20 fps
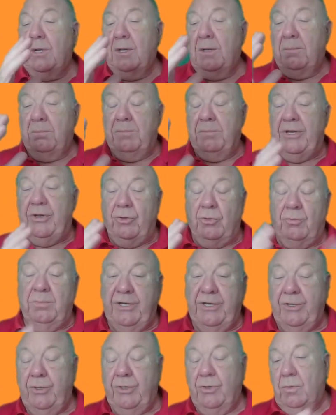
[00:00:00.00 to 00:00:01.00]
medial,
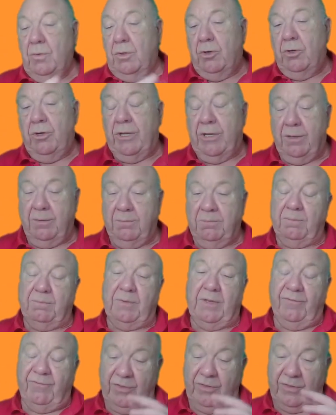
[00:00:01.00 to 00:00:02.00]
medial, or but
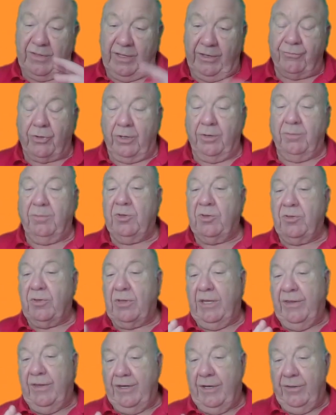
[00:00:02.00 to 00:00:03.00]
if it's heteronymous,
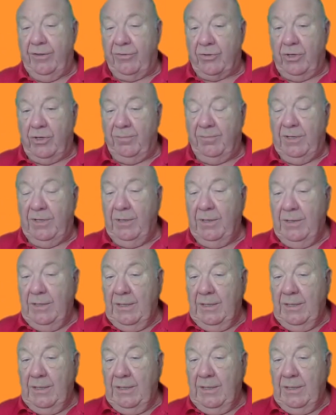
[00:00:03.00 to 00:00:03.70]
then it's going to be